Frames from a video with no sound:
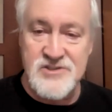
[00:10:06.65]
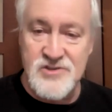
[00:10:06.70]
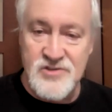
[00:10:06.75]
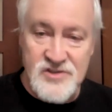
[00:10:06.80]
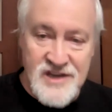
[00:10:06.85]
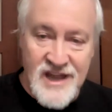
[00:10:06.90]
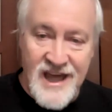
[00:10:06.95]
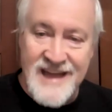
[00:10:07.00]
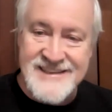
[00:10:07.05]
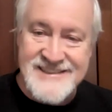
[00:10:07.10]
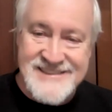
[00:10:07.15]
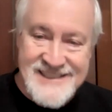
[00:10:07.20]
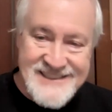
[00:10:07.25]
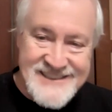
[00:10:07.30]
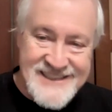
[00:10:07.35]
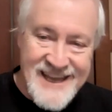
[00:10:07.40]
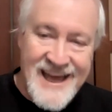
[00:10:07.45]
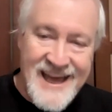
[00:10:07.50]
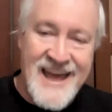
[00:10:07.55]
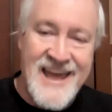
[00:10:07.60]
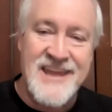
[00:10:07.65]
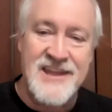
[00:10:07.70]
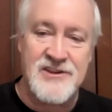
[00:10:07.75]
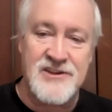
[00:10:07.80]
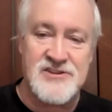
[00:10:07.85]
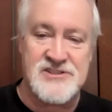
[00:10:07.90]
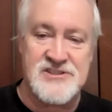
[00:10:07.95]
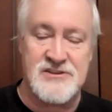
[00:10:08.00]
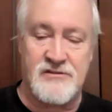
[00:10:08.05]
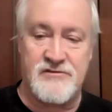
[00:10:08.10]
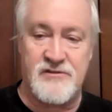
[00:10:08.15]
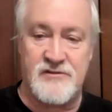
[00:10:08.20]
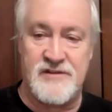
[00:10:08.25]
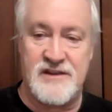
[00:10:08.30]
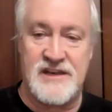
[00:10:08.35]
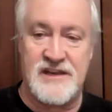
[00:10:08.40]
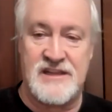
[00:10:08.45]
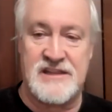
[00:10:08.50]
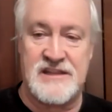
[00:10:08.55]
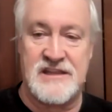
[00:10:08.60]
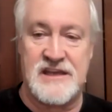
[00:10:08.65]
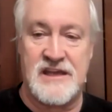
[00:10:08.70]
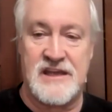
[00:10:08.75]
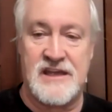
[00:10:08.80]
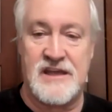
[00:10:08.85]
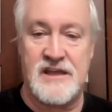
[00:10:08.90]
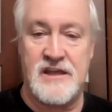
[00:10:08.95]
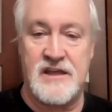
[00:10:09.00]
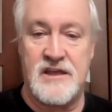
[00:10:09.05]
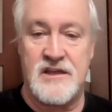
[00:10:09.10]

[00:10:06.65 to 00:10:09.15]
you're not denying yourself of anything.